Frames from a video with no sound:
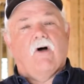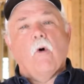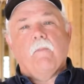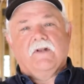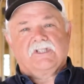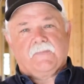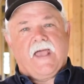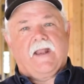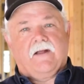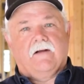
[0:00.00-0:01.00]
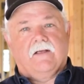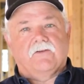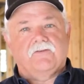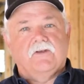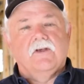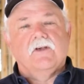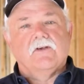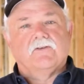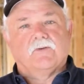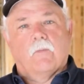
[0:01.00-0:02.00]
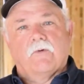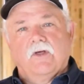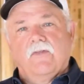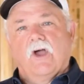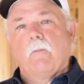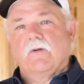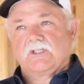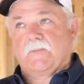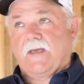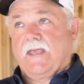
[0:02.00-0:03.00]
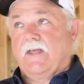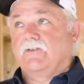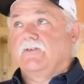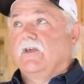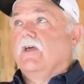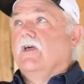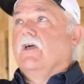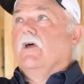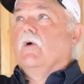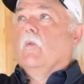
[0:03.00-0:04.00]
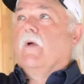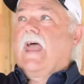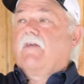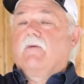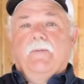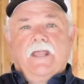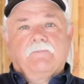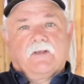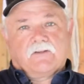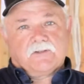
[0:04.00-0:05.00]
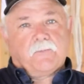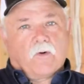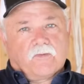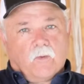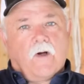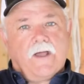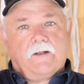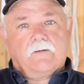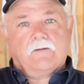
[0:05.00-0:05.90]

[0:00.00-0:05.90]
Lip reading: of open span areas. So when we do the open spans, we have the beams that support the weight.